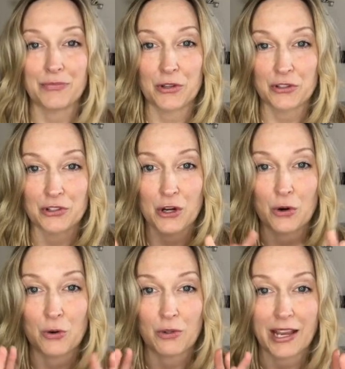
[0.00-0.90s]
there's
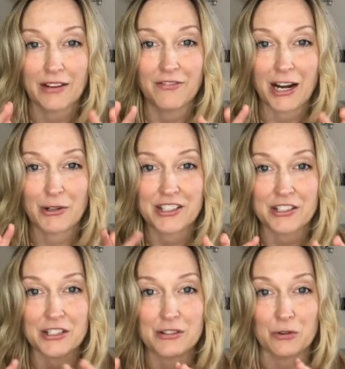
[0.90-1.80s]
no like
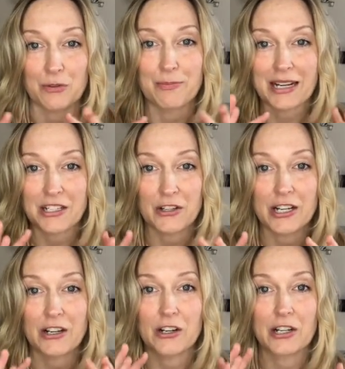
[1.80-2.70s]
viruses or
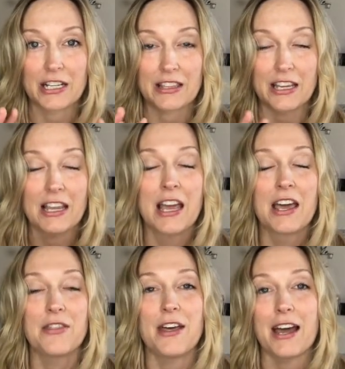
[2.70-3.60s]
bacteria or anything
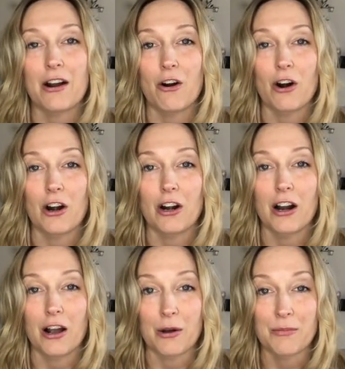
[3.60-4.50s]
that are
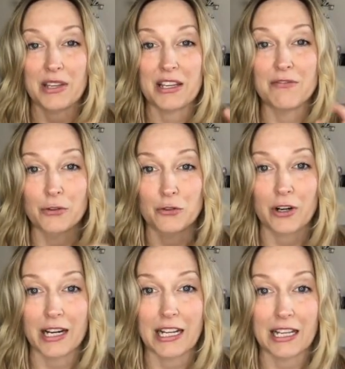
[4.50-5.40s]

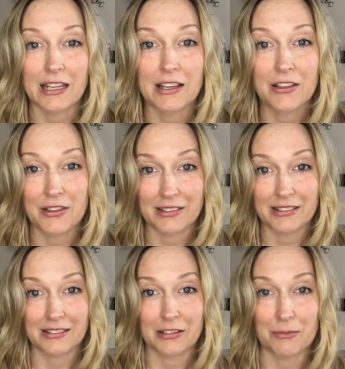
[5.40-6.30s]
infiltrating the
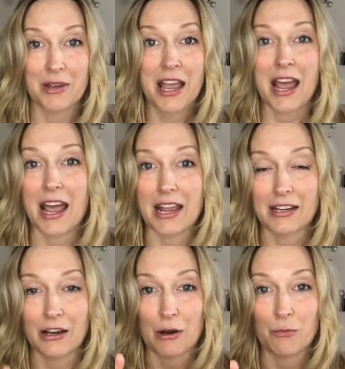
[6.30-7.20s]
system.
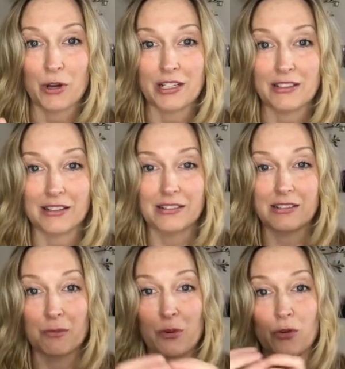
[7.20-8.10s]
And what it does
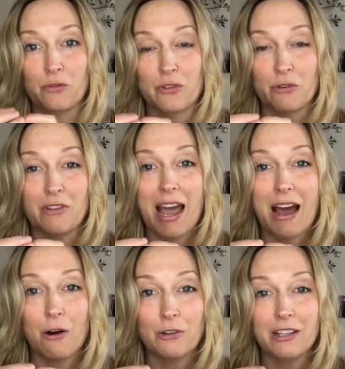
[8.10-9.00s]
is it pulls those
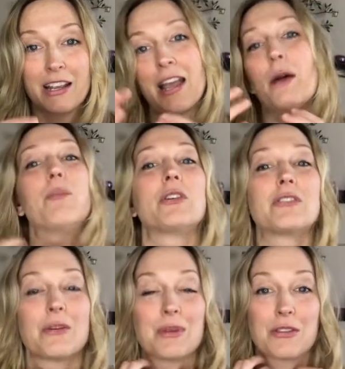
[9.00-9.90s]
out and
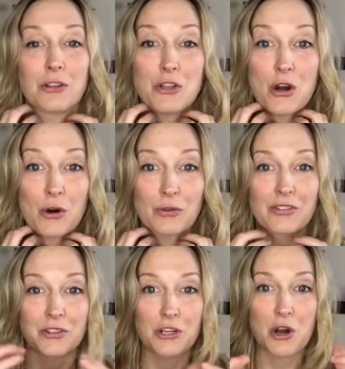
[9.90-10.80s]
puts them in the nodes, and the